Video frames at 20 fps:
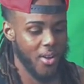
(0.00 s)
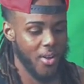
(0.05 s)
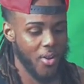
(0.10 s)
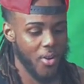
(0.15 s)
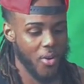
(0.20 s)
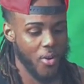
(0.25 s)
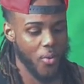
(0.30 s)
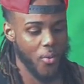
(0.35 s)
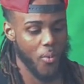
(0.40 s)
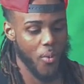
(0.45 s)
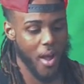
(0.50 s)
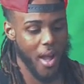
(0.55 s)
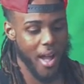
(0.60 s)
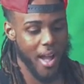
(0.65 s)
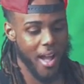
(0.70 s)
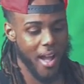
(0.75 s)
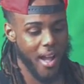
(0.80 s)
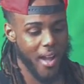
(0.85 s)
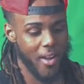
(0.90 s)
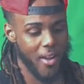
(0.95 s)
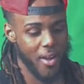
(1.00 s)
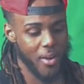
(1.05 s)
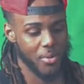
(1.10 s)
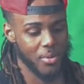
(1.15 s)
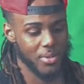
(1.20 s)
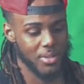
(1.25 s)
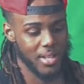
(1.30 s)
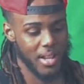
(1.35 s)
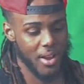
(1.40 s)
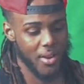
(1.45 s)
Oh wow, I was
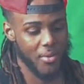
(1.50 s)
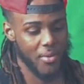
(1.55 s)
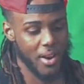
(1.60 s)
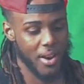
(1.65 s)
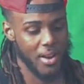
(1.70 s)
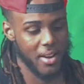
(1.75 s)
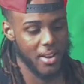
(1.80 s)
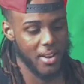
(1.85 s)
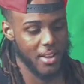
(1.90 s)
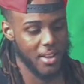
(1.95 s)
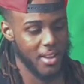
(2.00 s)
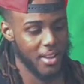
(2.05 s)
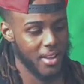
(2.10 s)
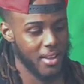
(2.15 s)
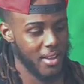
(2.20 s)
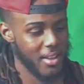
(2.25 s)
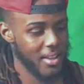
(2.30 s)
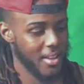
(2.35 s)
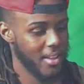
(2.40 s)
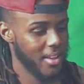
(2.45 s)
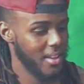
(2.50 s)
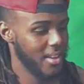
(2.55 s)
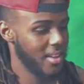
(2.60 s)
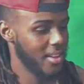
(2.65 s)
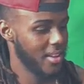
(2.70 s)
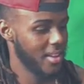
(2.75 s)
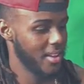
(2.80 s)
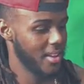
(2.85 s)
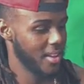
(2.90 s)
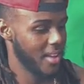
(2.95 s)
not ready.
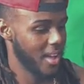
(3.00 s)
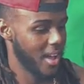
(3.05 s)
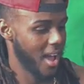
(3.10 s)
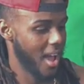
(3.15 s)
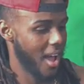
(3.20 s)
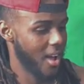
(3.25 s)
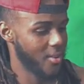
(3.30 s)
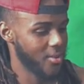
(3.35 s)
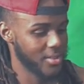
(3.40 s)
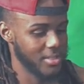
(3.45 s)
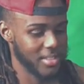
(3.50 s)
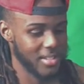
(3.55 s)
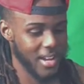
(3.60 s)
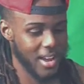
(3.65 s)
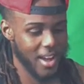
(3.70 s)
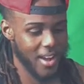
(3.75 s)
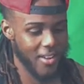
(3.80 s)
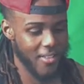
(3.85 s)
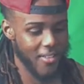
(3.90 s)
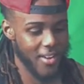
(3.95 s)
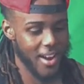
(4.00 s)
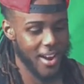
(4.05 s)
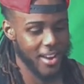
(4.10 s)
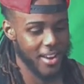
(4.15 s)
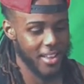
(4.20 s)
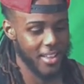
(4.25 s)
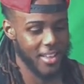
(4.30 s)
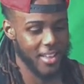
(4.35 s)
I was not ready.